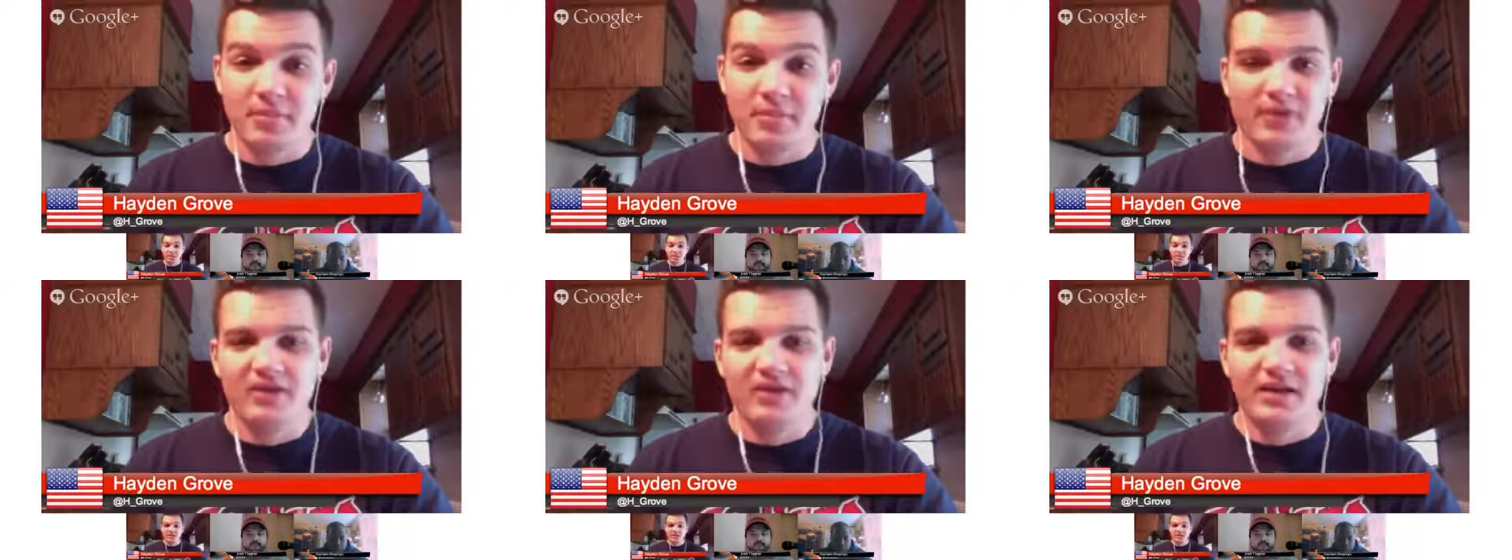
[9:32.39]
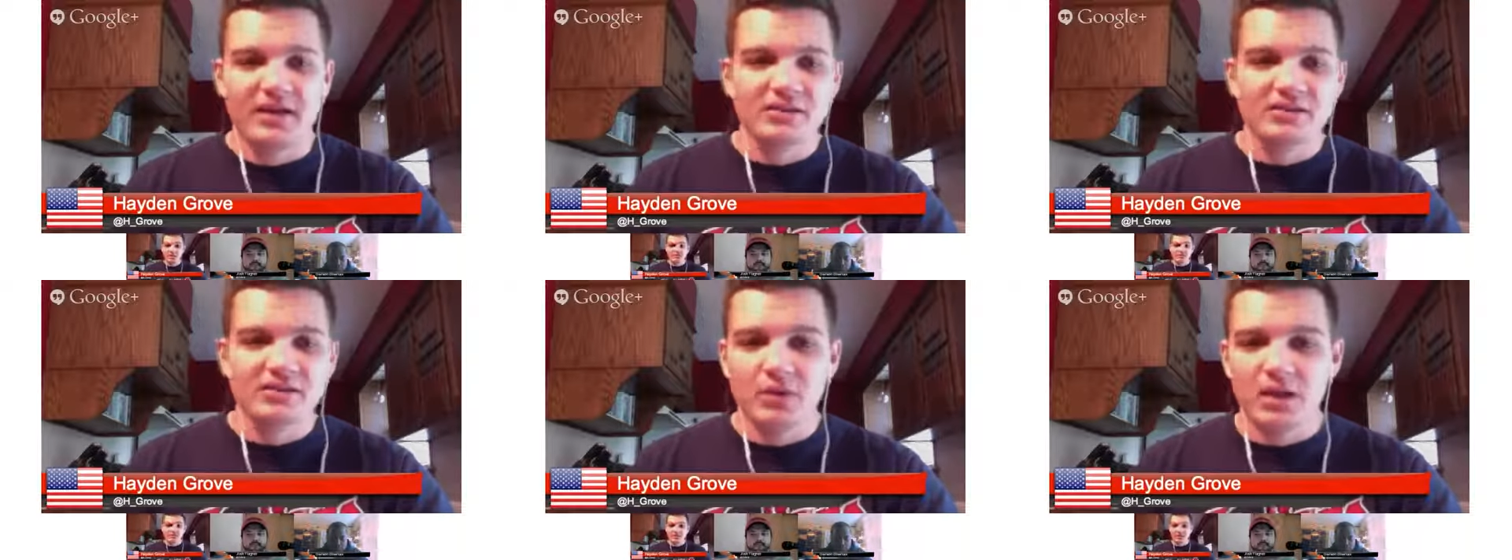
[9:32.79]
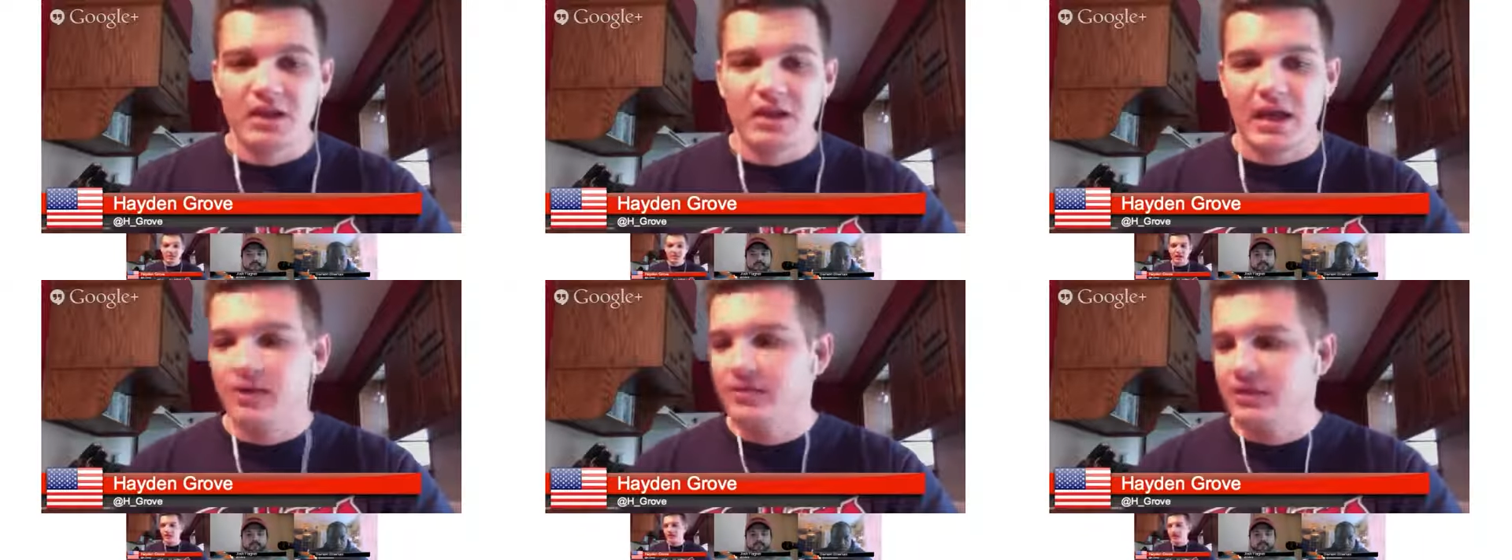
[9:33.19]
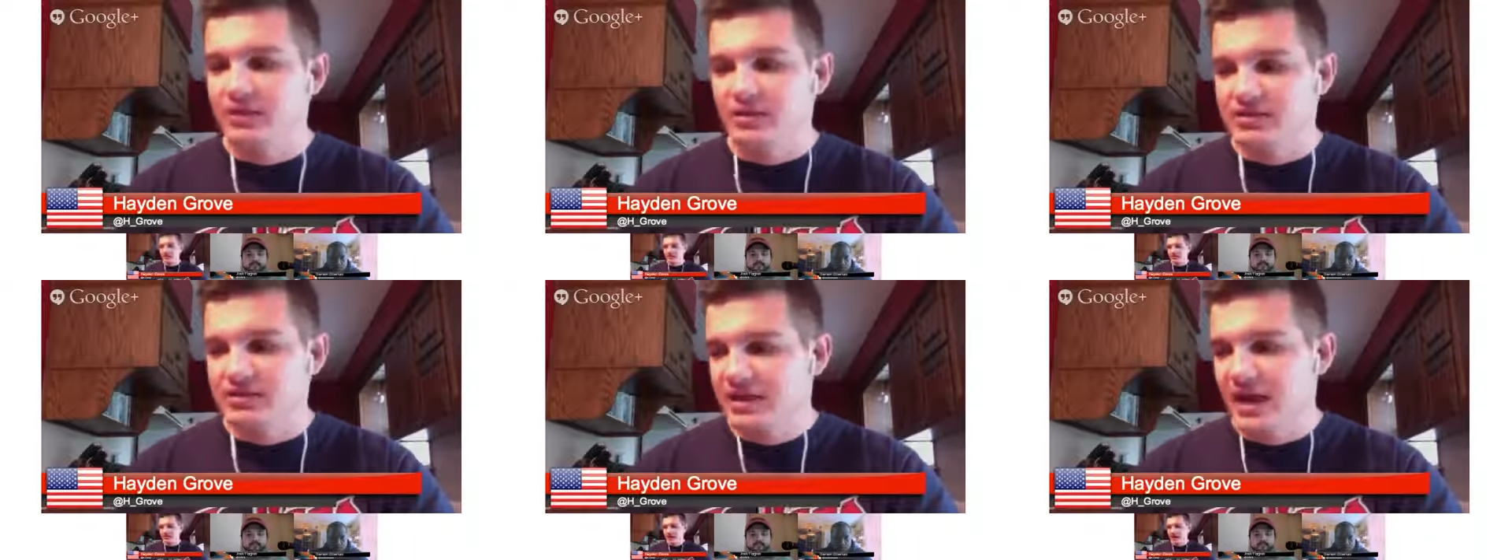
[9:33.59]
And if he doesn't work out,
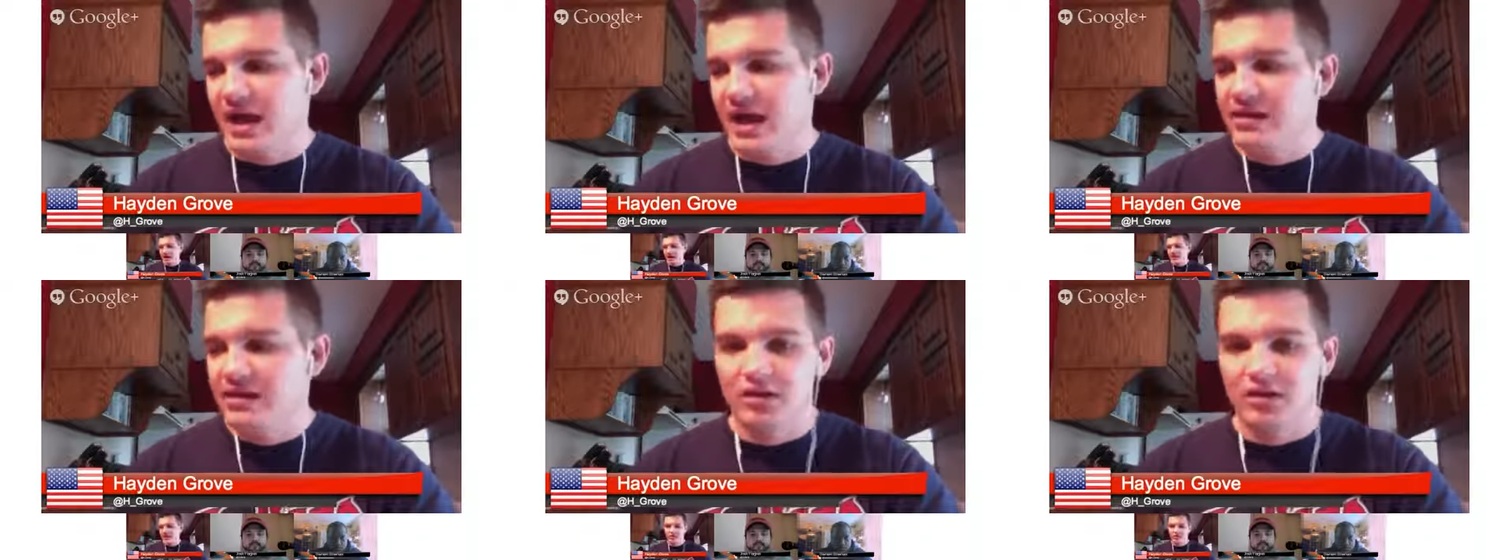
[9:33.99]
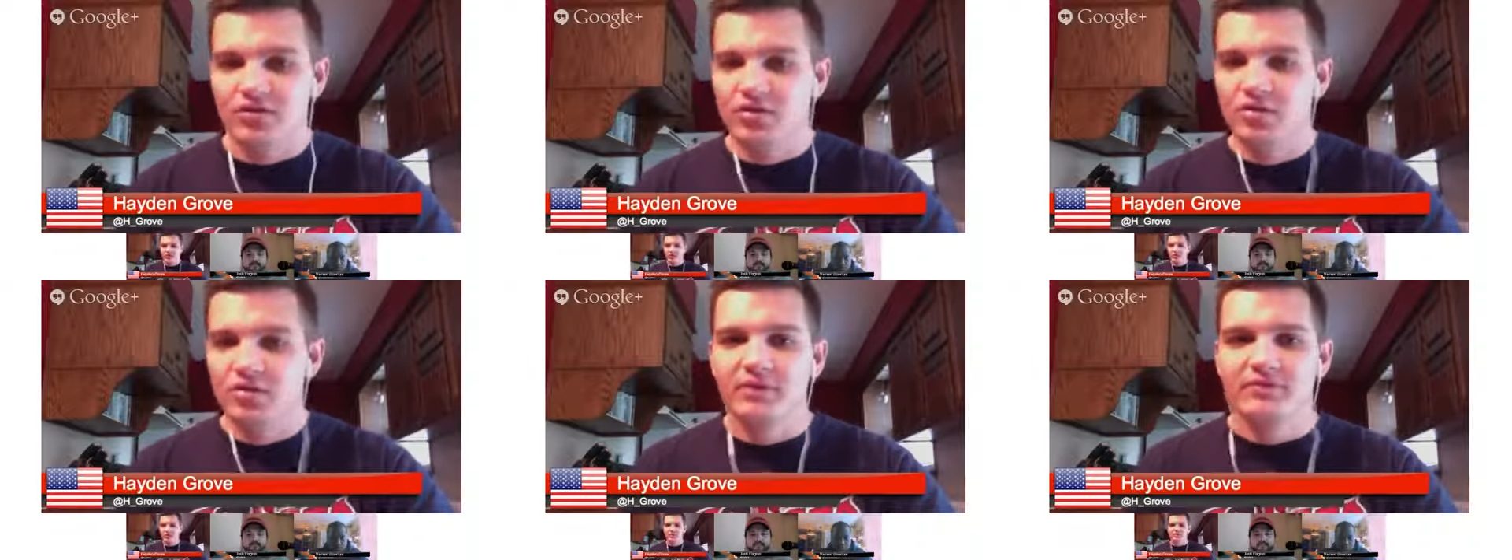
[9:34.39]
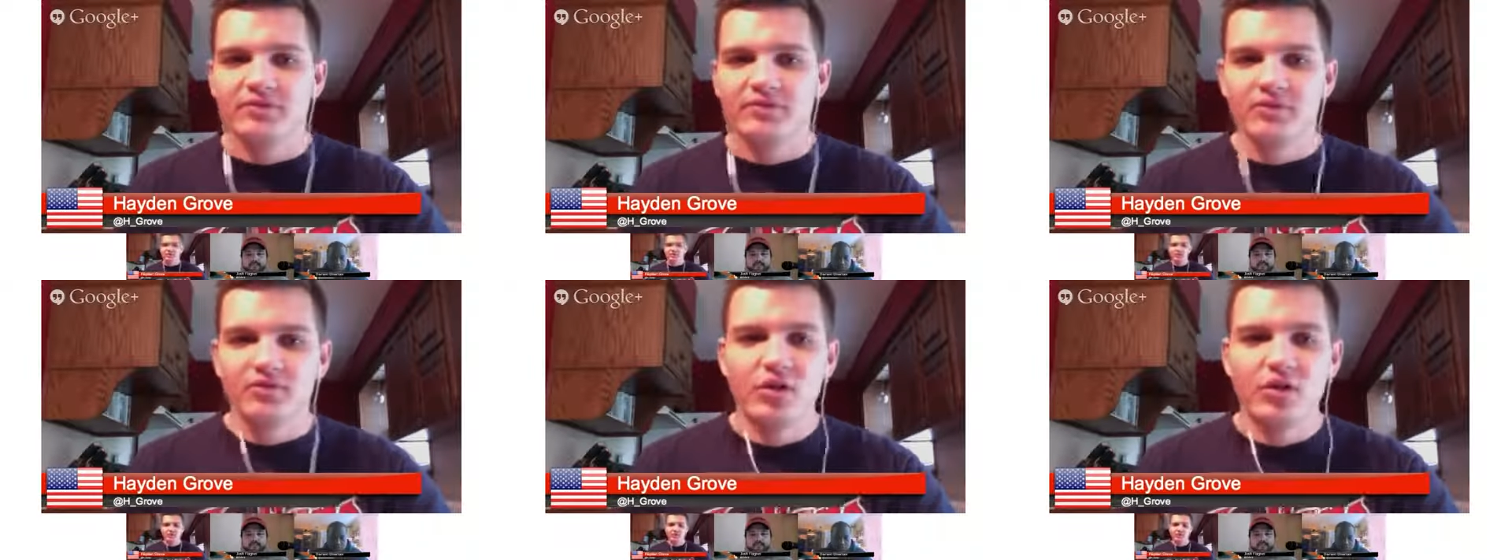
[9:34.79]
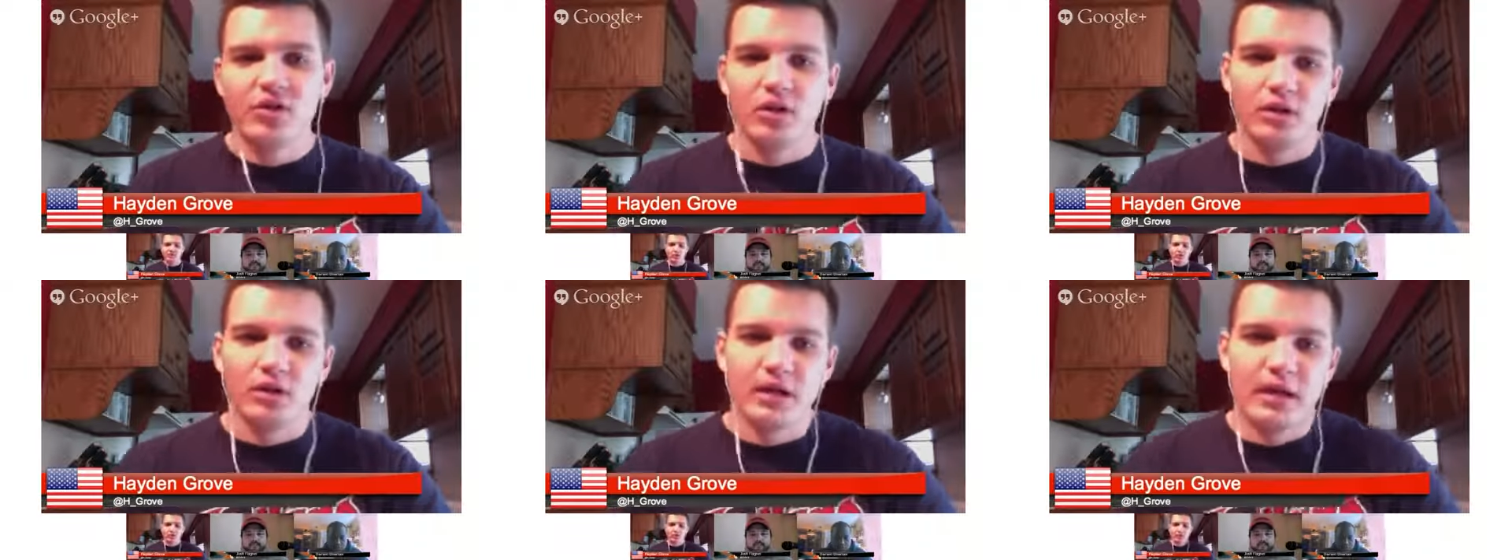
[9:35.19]
then there's a guy that you're grooming for the role.